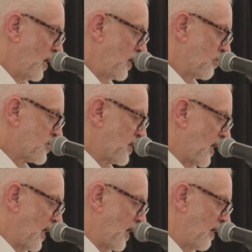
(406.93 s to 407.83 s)
You
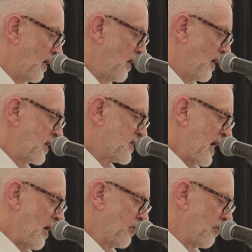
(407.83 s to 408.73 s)
say, is
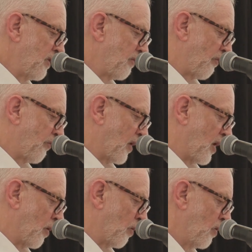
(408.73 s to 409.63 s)
how the river
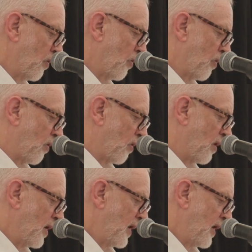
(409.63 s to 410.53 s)
flow, or